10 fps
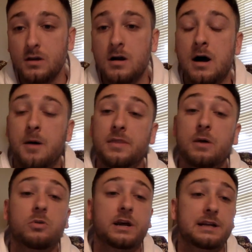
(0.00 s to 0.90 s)
And
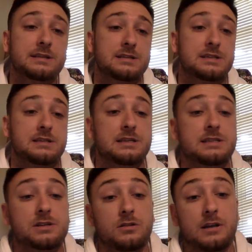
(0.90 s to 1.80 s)
then we'll get into
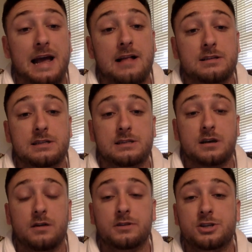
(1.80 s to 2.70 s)
statistical analysis
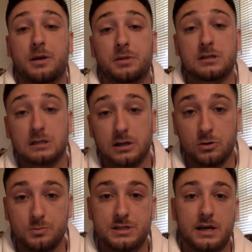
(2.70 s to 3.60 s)
of the Champions League
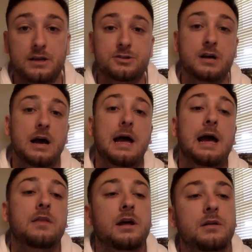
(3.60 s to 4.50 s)
group stage,
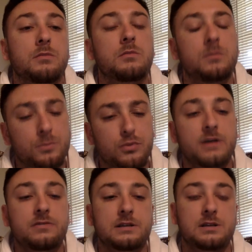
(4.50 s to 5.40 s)
and then
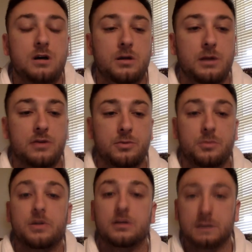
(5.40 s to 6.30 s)
briefly talk about the
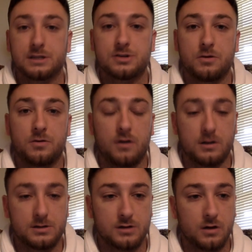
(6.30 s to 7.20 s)
Premier League so
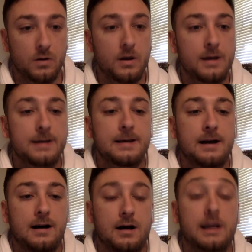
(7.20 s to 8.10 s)
far. So
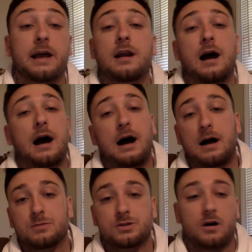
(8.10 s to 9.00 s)
again,
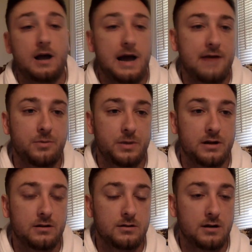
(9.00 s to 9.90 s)
I'm sorry I haven't
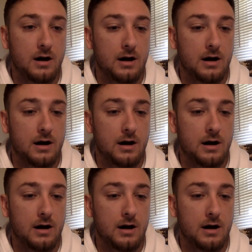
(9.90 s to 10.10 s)
been